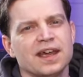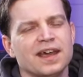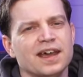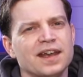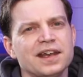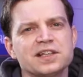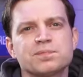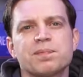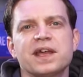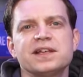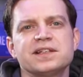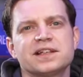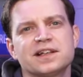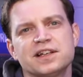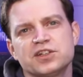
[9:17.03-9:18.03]
and that's
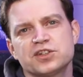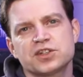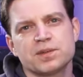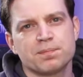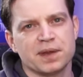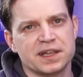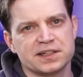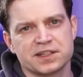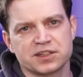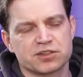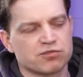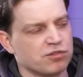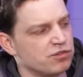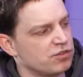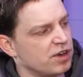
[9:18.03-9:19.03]
basically just a basic
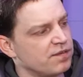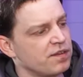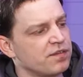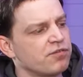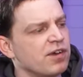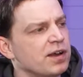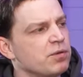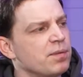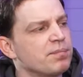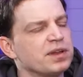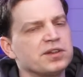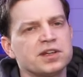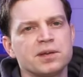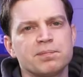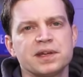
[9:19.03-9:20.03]
screwdriver. For anyone
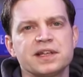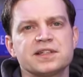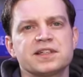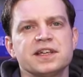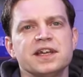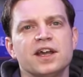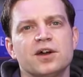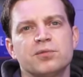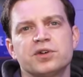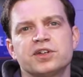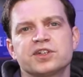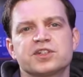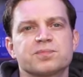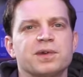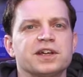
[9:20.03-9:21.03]
building a PC, I would
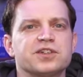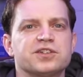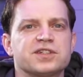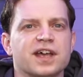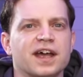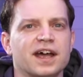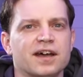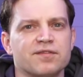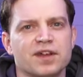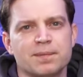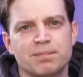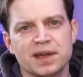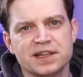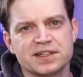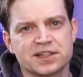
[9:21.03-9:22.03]
expect you to have a
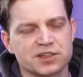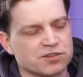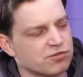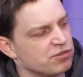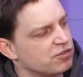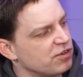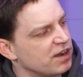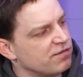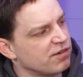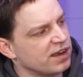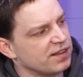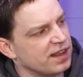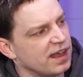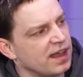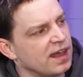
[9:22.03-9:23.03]
basic screwdriver
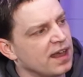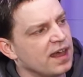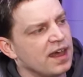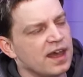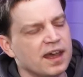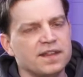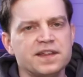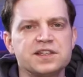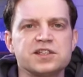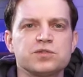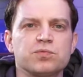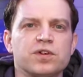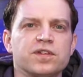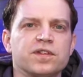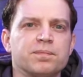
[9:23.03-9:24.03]
out there. And this
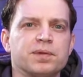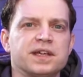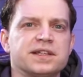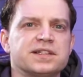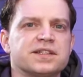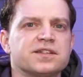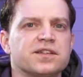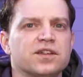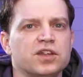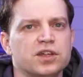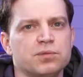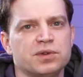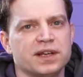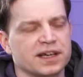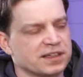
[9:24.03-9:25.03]
is one of the pieces that
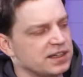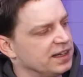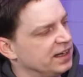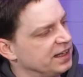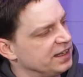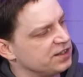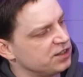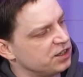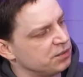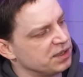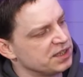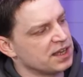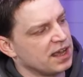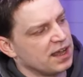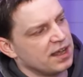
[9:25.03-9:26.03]
you will actually need to do
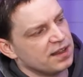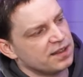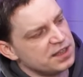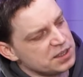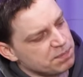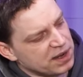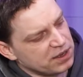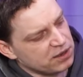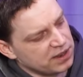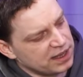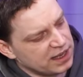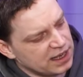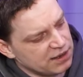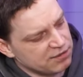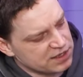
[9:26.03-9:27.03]
it. This panel
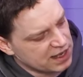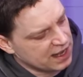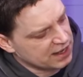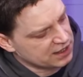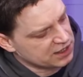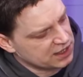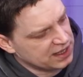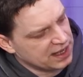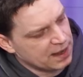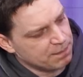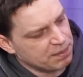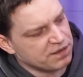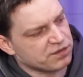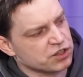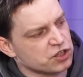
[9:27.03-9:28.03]
here is actually a
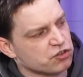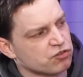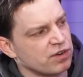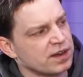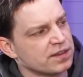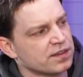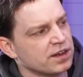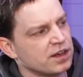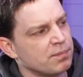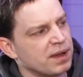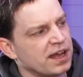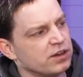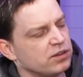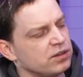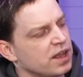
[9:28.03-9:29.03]
bit of a strengthener
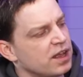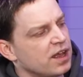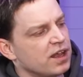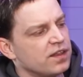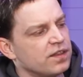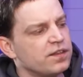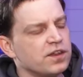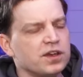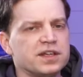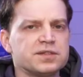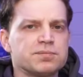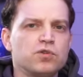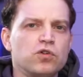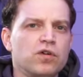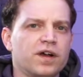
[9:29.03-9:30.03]
panel that
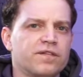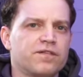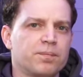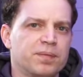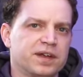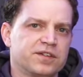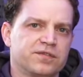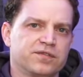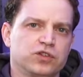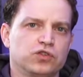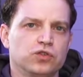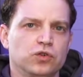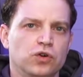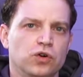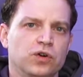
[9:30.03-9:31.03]
is more of a bit of a
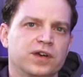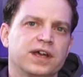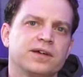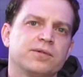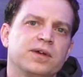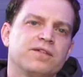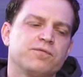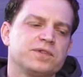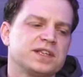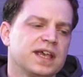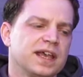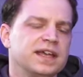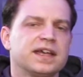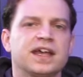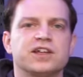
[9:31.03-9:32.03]
door. Now, if we
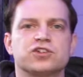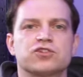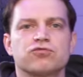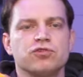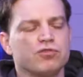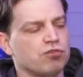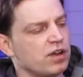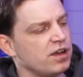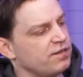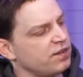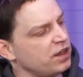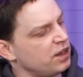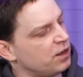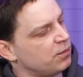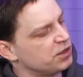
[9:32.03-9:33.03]
take a
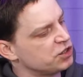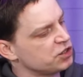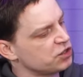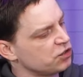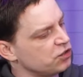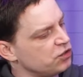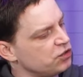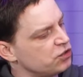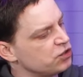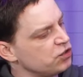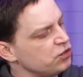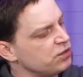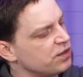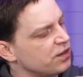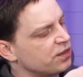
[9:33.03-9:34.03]
screwdriver and we just
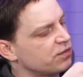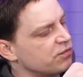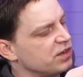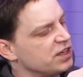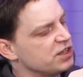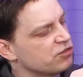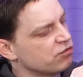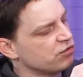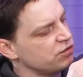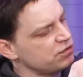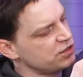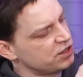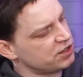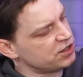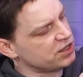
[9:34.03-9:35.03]
undo the three
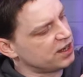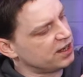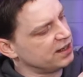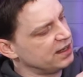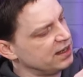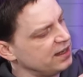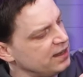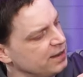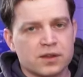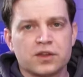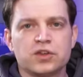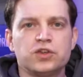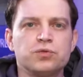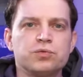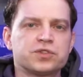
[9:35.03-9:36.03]
screws at the side here,
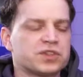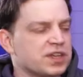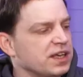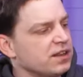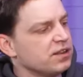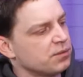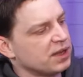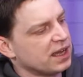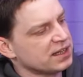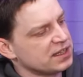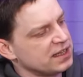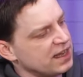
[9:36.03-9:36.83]
you will see that we actually